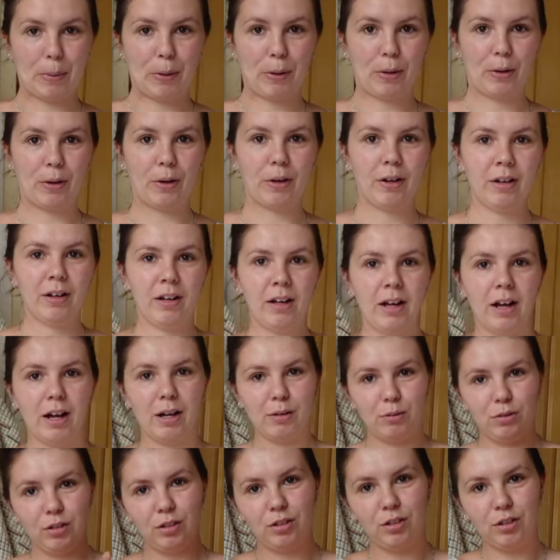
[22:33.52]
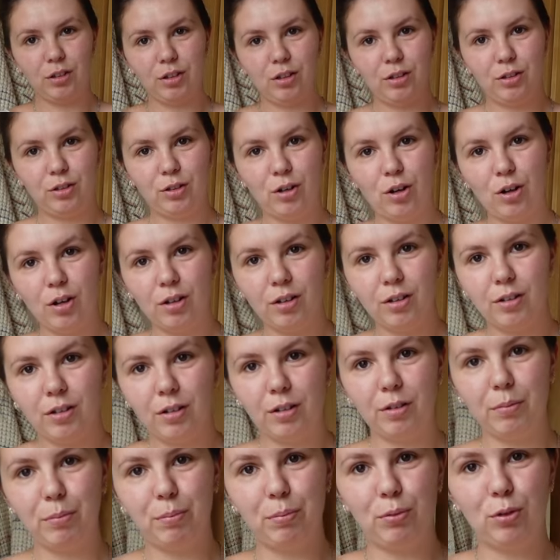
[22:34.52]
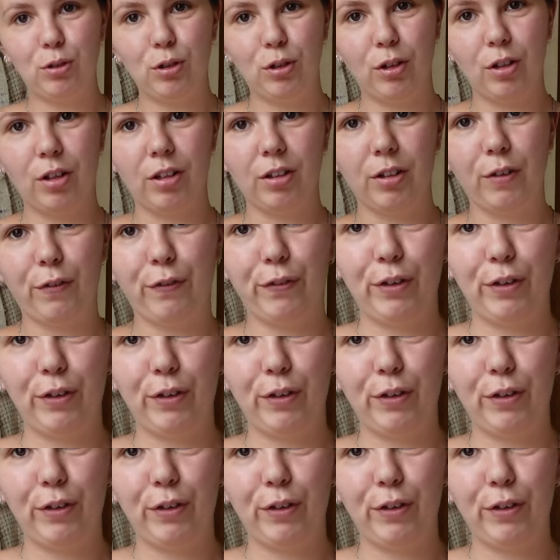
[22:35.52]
more. I'm just not sure on the